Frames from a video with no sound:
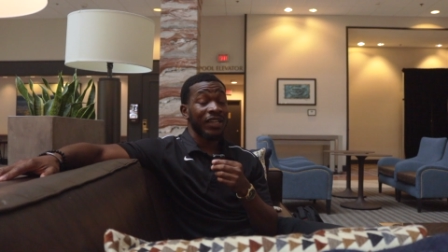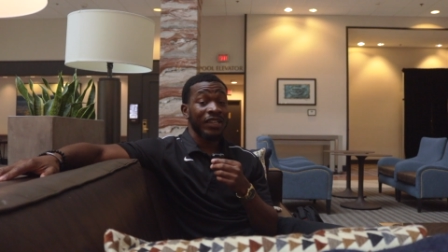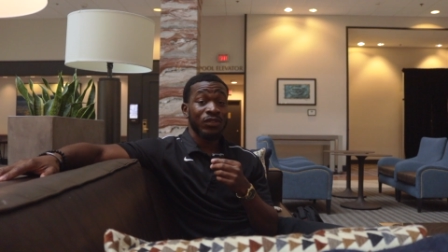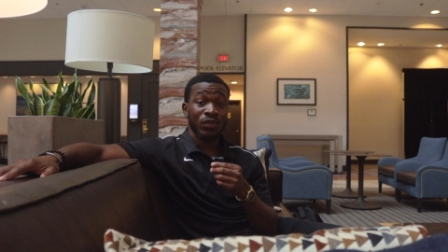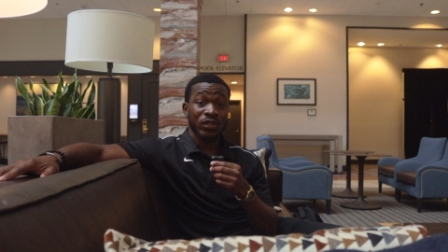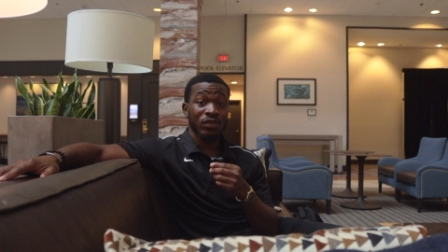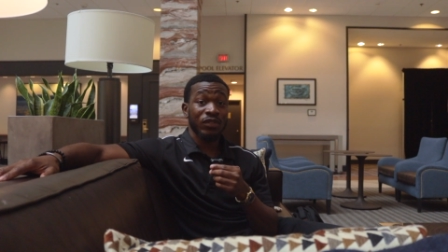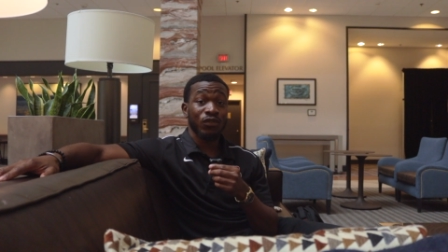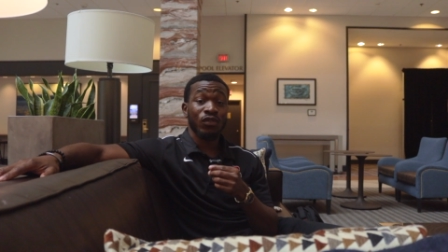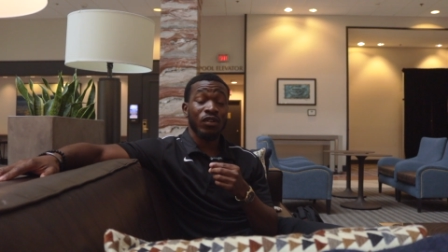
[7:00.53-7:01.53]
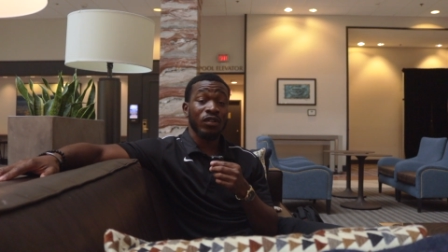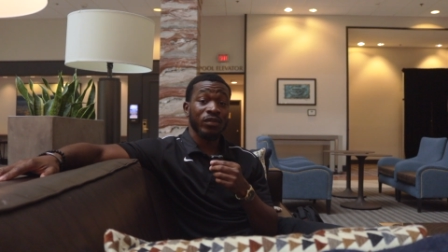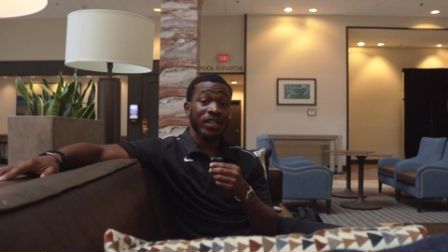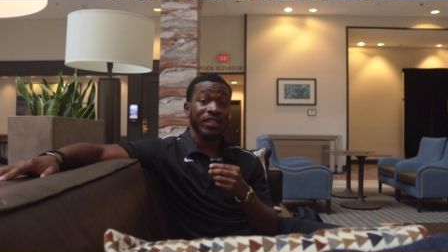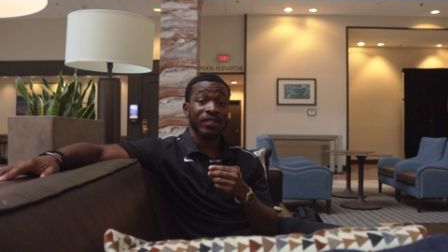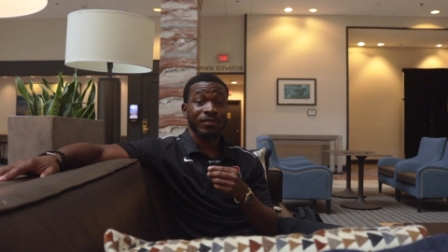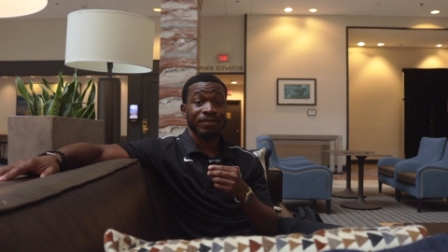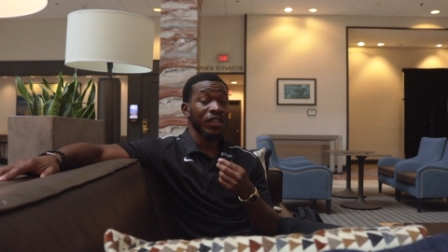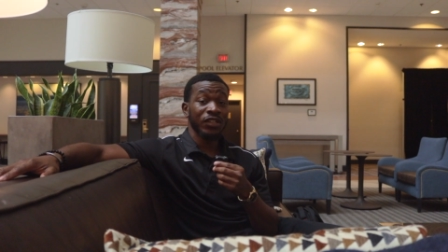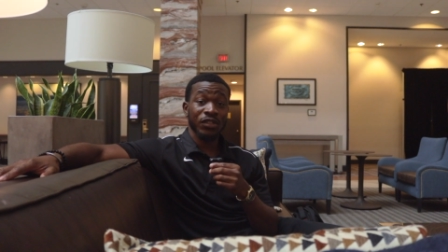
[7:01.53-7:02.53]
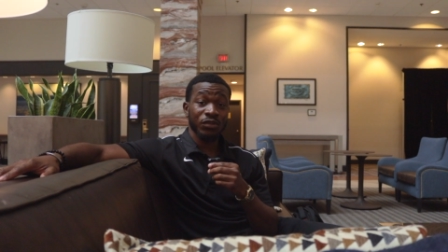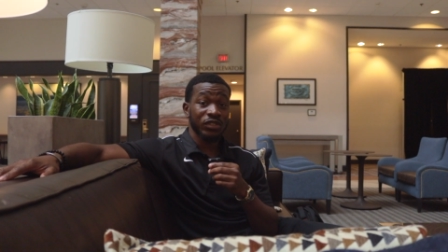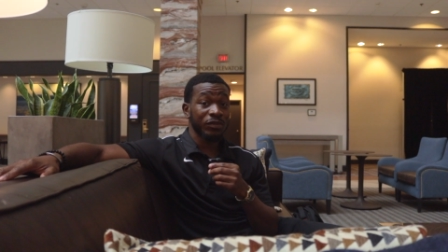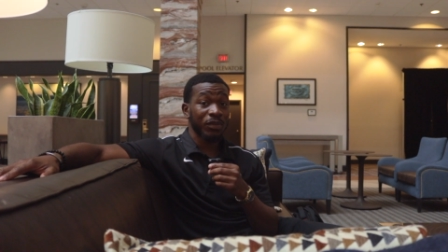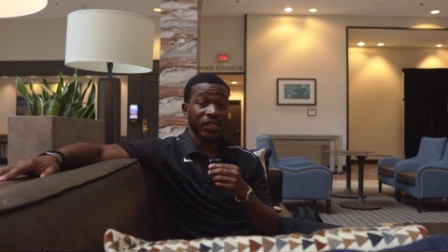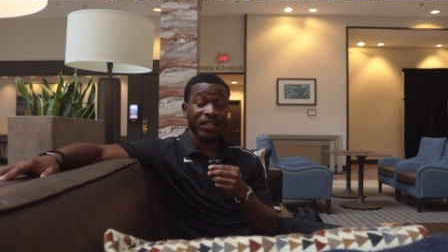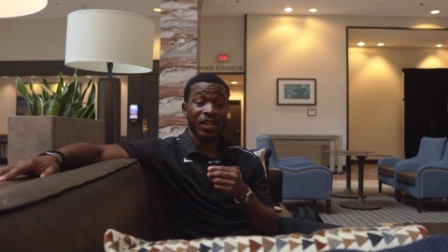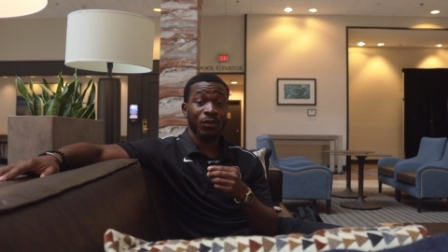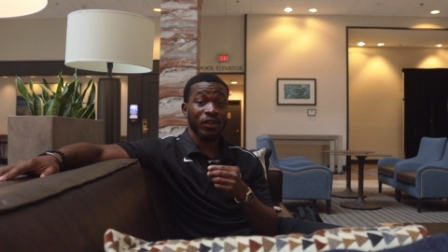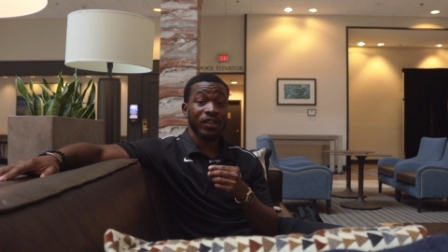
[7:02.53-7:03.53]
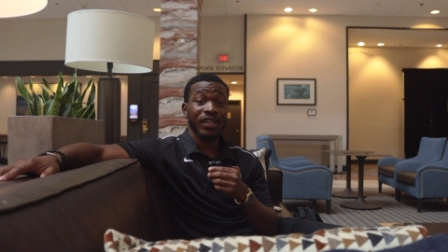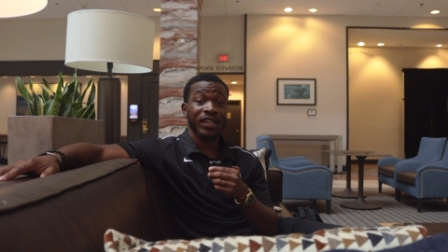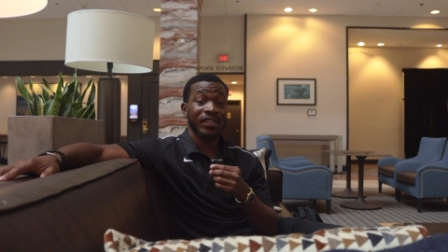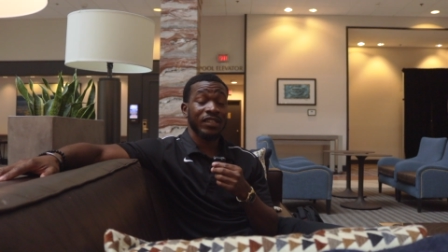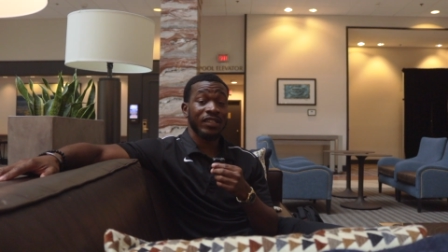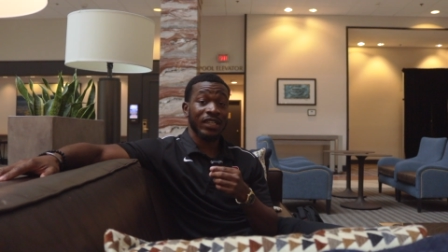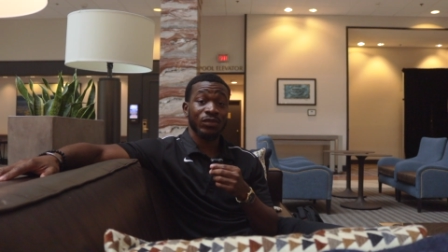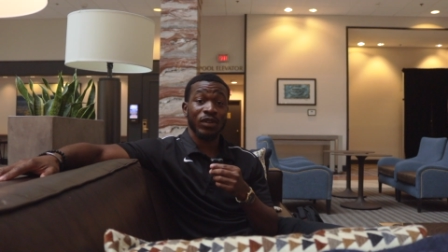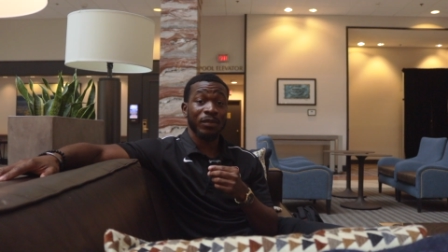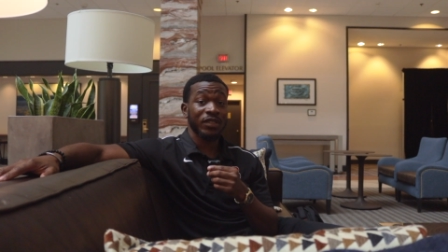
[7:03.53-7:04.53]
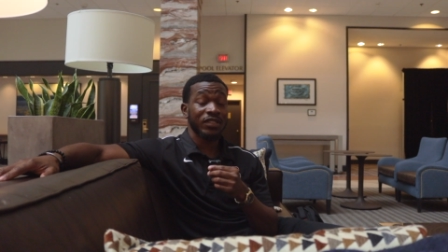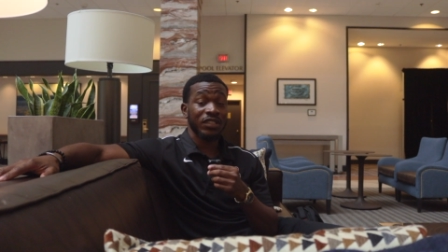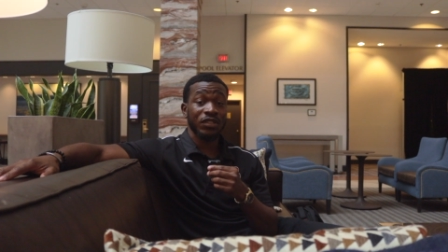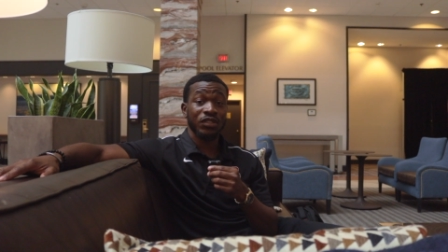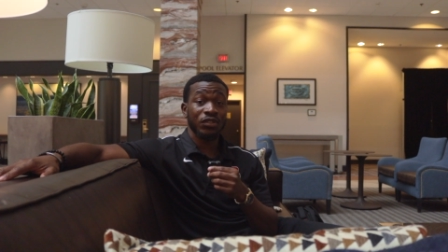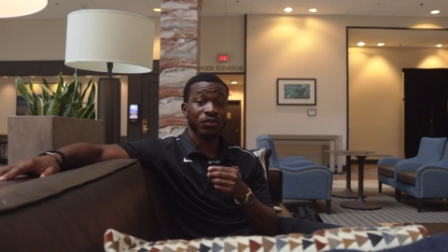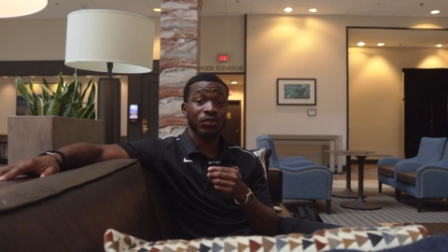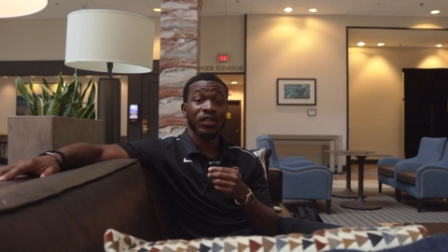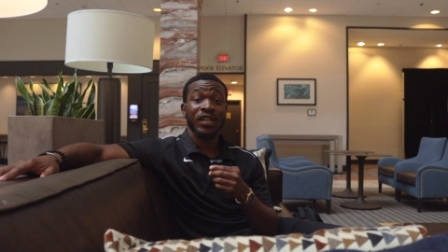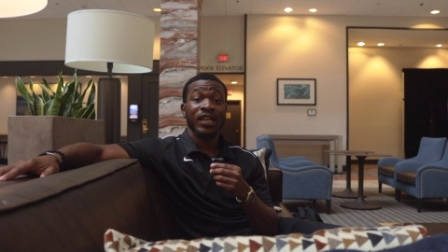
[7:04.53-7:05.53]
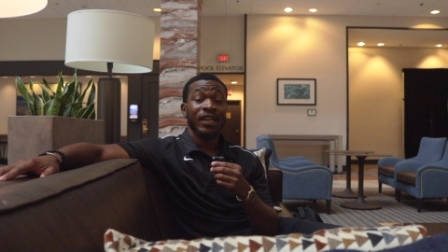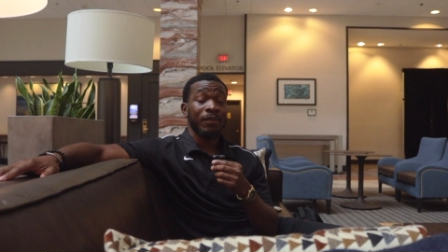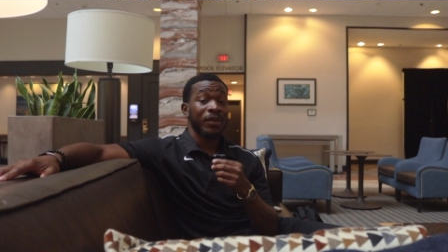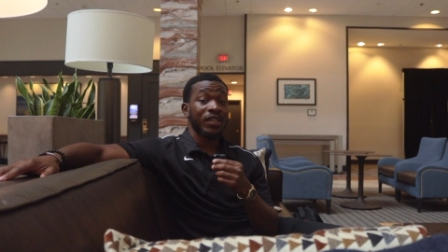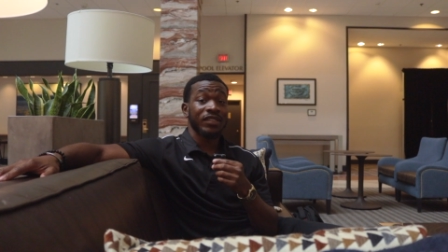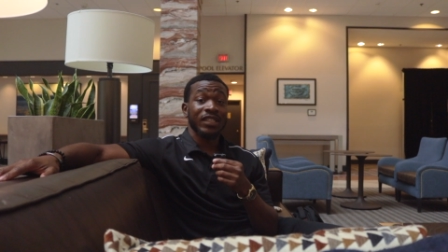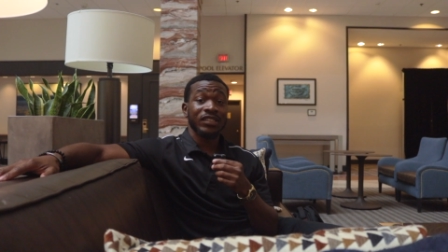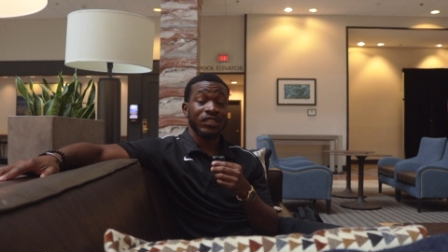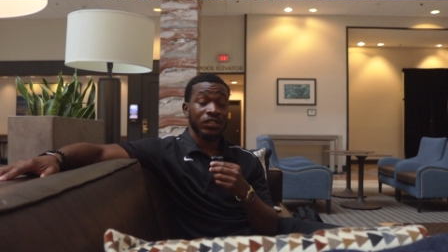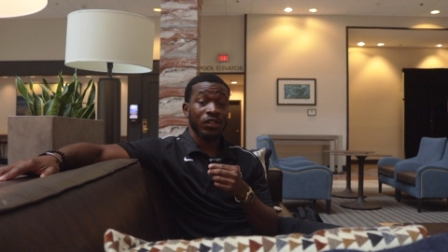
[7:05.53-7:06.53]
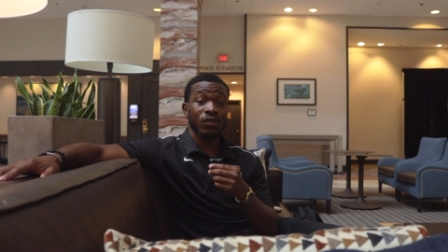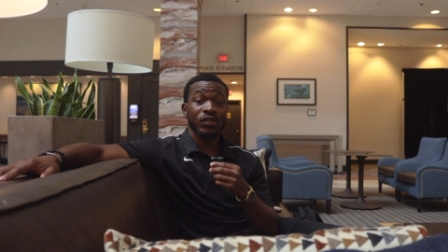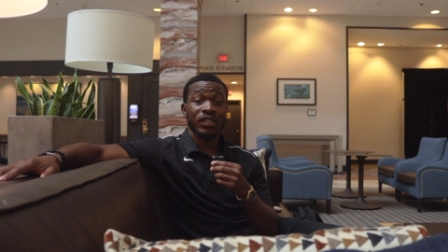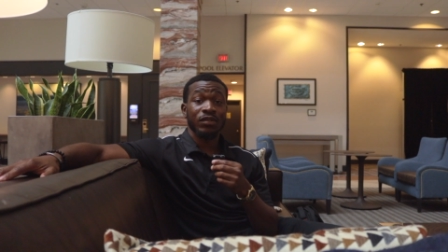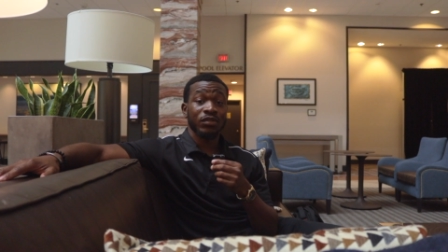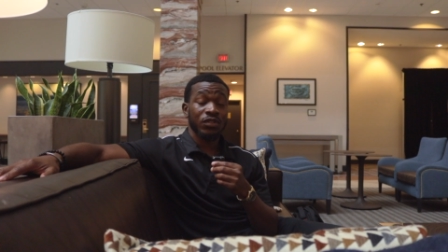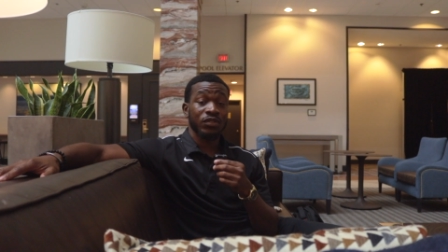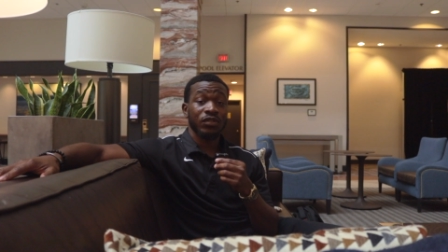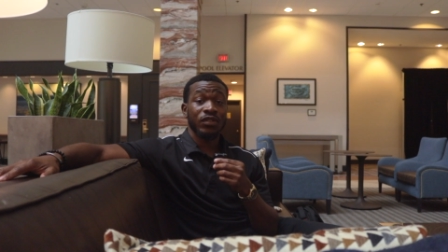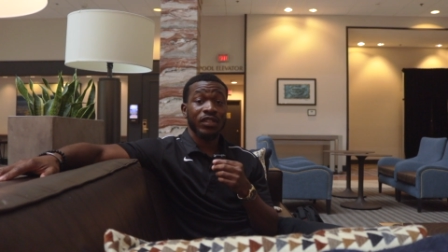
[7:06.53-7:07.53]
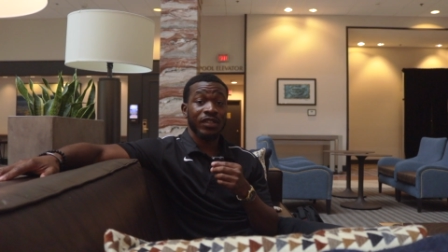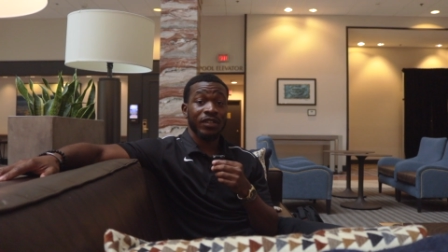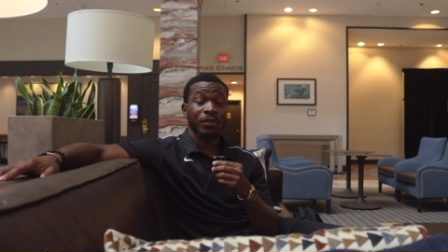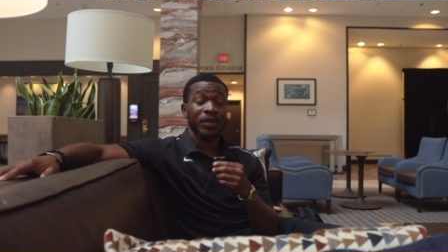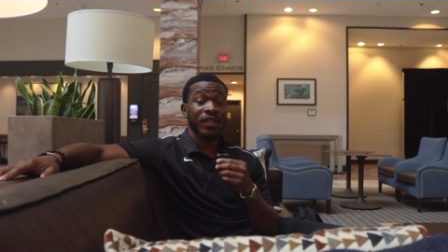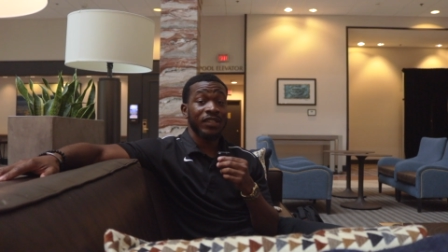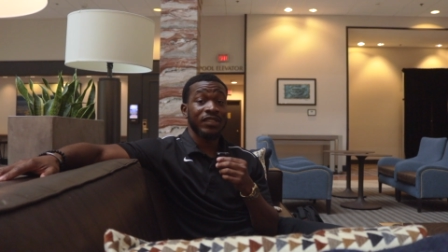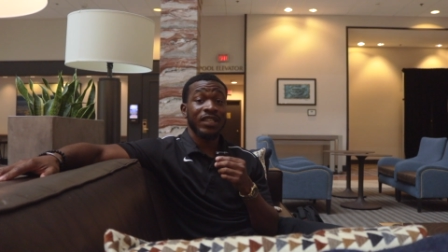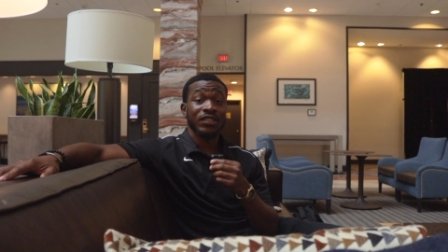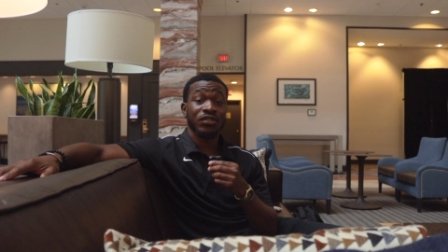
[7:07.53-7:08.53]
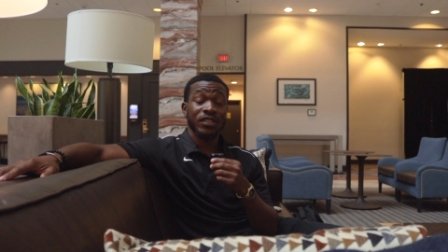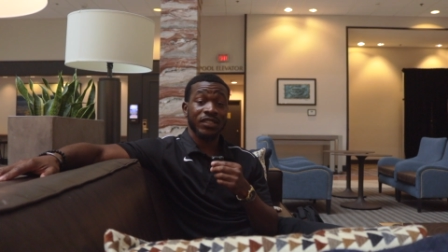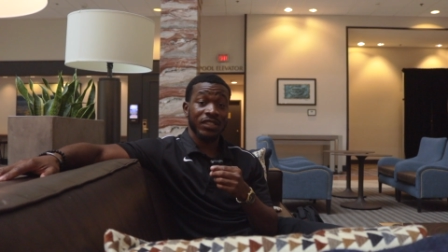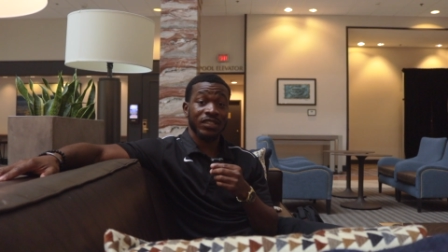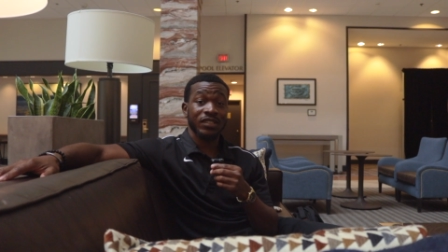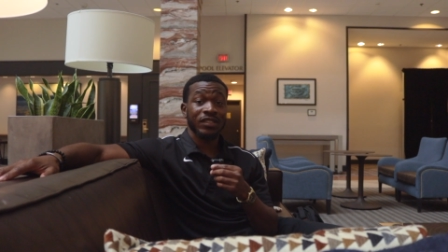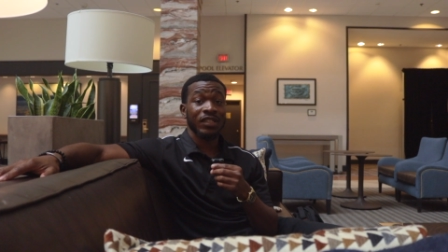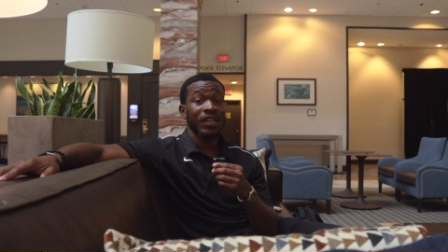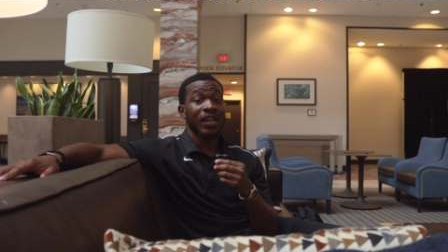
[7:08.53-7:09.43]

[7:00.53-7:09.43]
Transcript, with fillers: in 2024 already you know, just put in that work. And that's what I'm continue to do because I just know that the results are going to come. And this next transition,